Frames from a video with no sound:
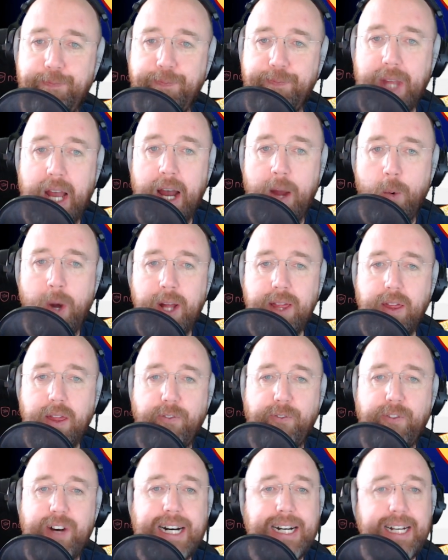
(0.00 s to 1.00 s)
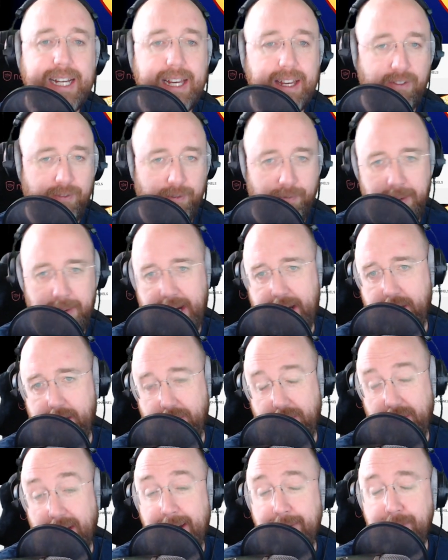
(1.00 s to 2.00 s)
I want the five
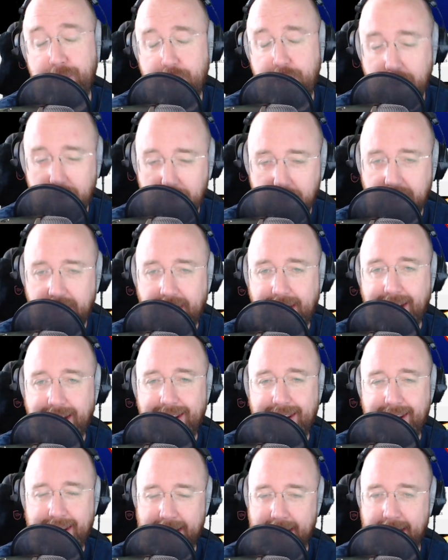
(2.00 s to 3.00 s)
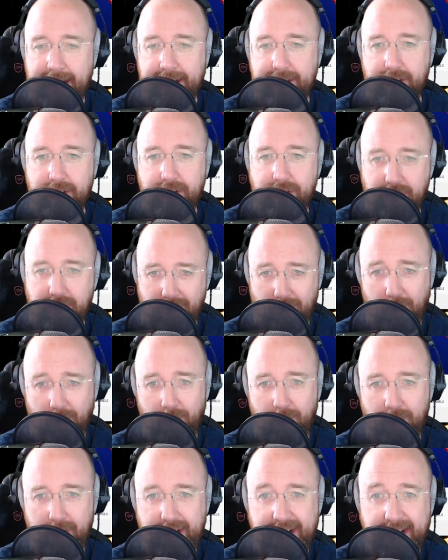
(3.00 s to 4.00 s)
bottles. I'm choosing not
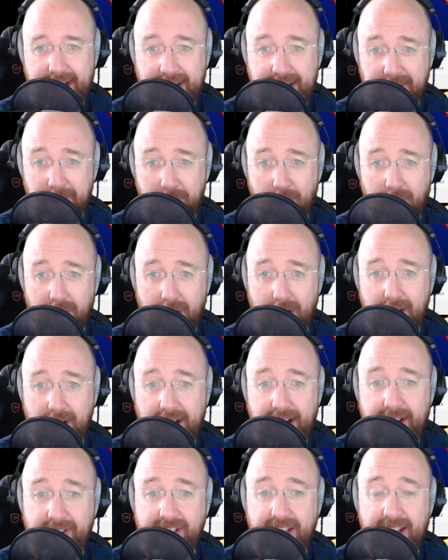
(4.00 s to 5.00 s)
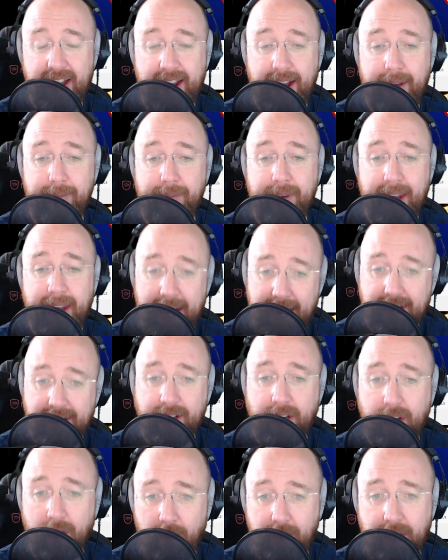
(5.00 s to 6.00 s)
to anymore. I've said I'm not
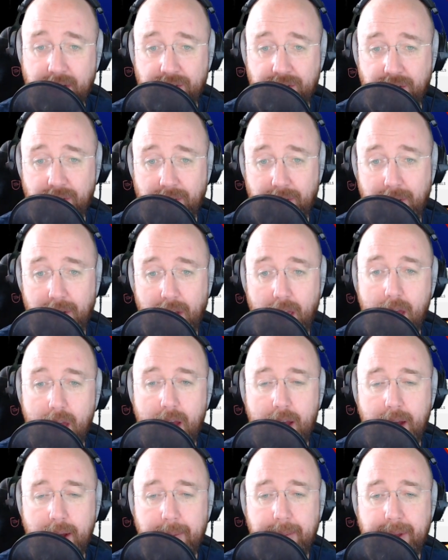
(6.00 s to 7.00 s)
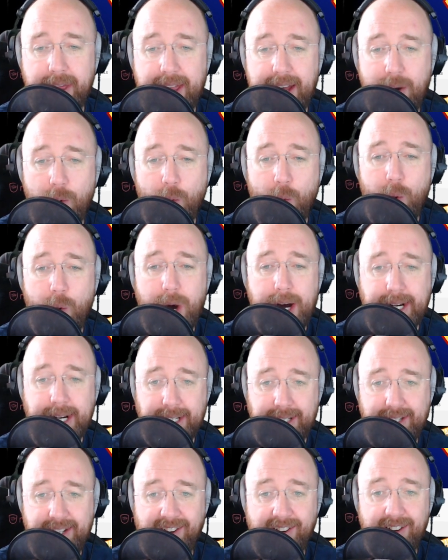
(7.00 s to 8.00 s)
going to, but that
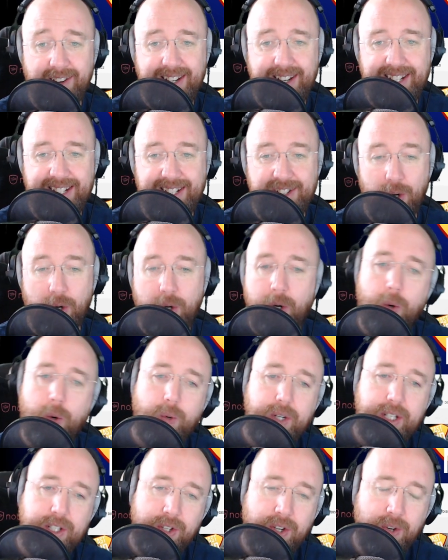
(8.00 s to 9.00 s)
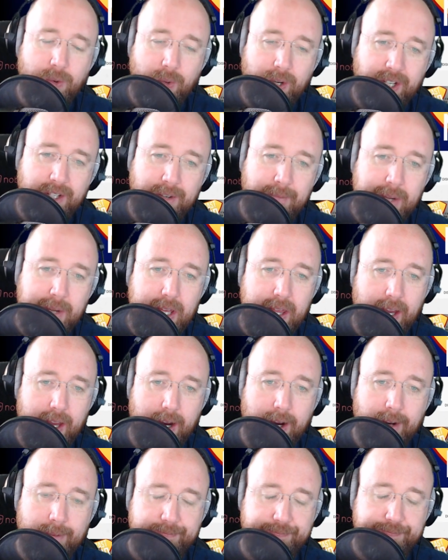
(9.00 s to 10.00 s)
want is always going to be
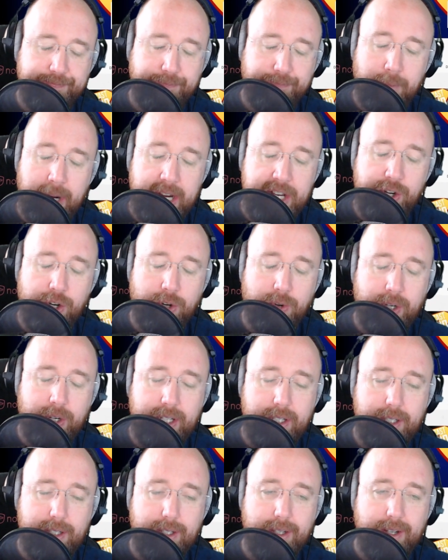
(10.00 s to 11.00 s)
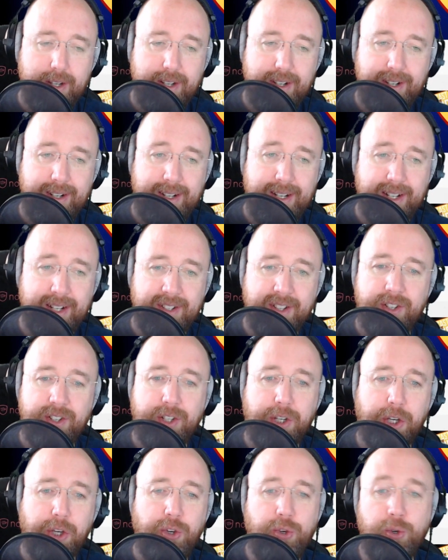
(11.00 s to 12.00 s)
there. My choice
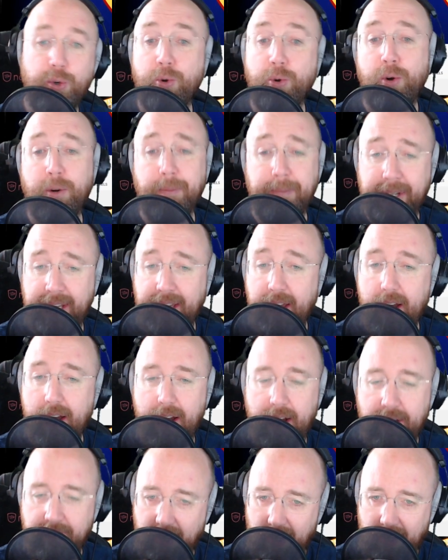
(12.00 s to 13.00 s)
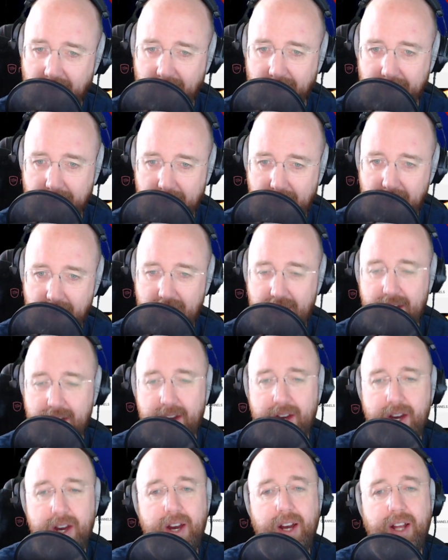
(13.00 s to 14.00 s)
doesn't cure me of it.
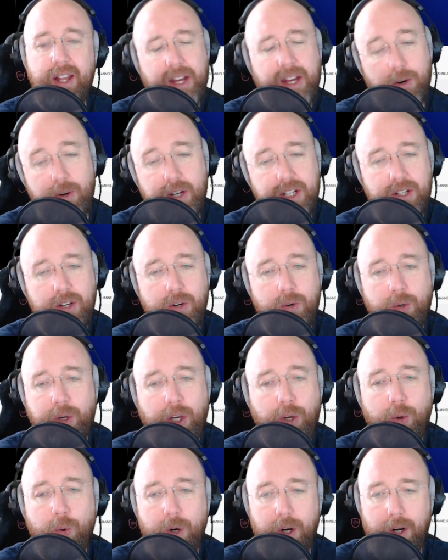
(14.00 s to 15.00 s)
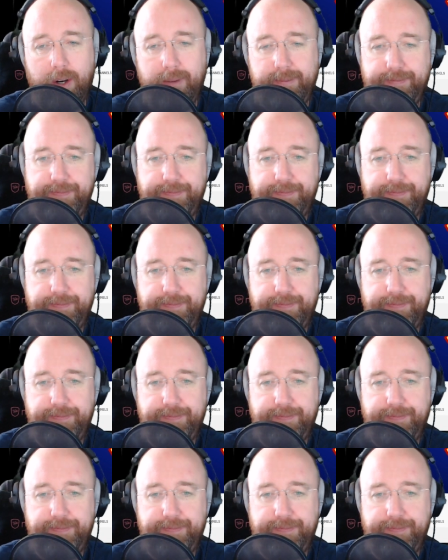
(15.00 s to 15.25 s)
There is no cure.